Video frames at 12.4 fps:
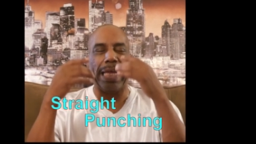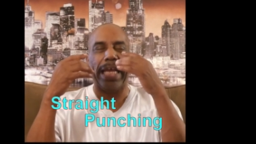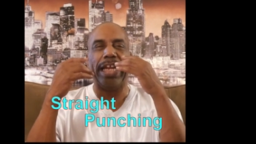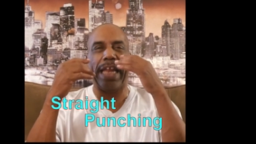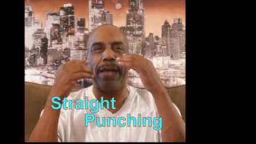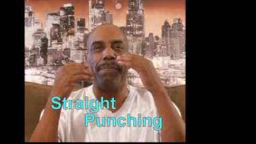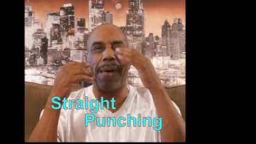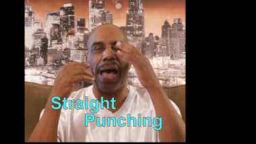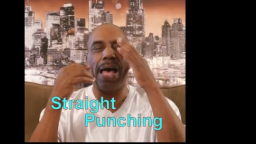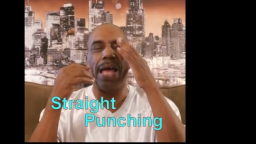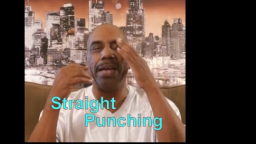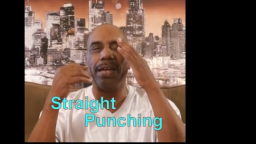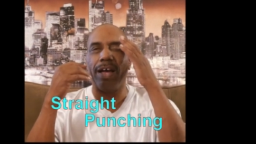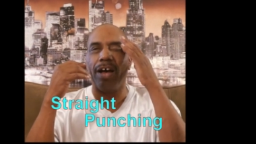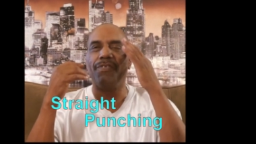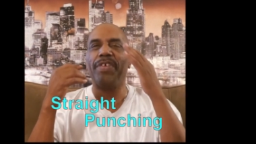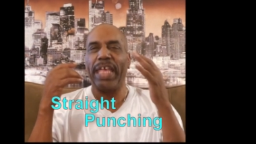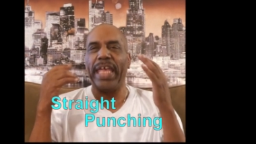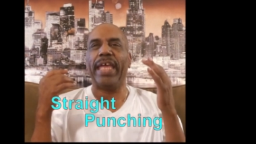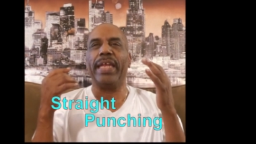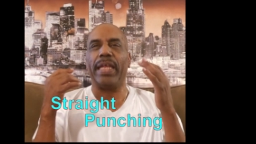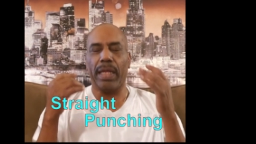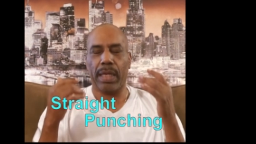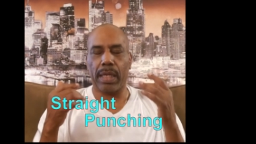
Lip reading: in their mind of hitting.